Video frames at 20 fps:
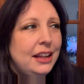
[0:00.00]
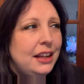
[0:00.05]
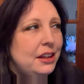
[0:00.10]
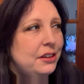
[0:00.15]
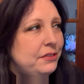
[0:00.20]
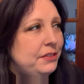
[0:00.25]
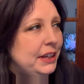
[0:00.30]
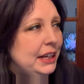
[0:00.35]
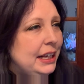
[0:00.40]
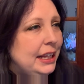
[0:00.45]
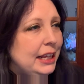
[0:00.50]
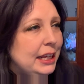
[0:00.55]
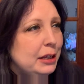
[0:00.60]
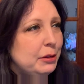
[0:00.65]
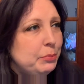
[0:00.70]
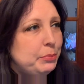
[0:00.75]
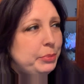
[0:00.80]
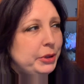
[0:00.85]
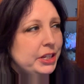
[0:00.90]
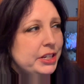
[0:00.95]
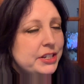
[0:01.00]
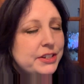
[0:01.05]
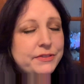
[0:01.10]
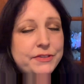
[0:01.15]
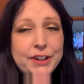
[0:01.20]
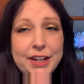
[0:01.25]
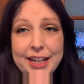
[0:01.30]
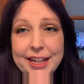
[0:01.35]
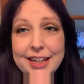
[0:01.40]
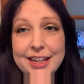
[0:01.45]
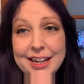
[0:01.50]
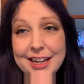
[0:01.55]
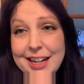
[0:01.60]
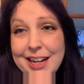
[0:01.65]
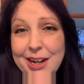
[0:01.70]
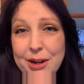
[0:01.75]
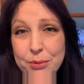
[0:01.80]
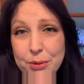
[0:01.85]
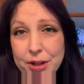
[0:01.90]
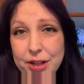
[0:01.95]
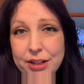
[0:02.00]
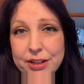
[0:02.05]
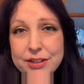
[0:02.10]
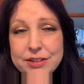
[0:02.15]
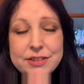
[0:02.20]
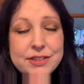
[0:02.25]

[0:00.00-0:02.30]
feeling, but for like an hour.